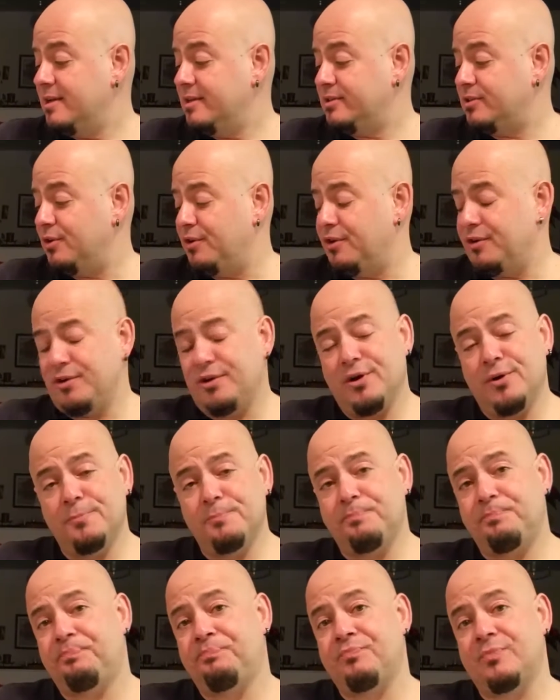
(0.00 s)
So there you
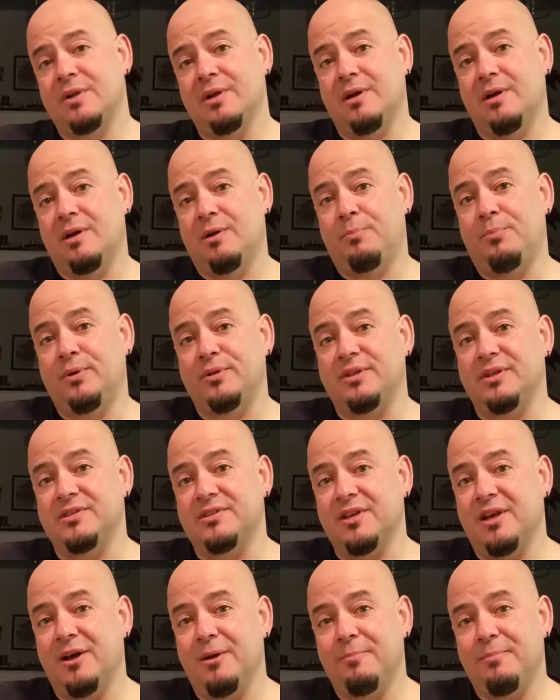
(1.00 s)
go. I'll put
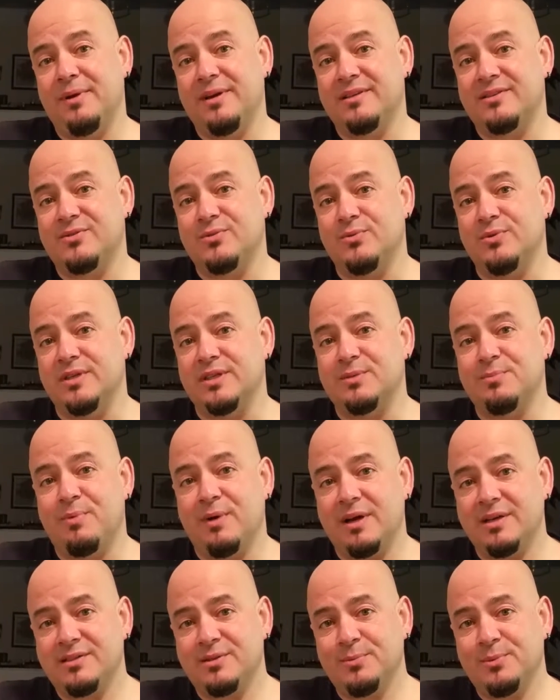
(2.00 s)
this up as soon as
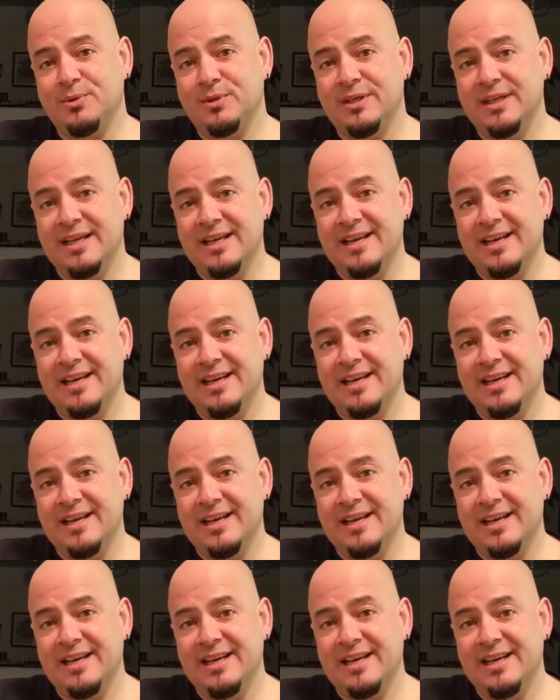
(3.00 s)
possible.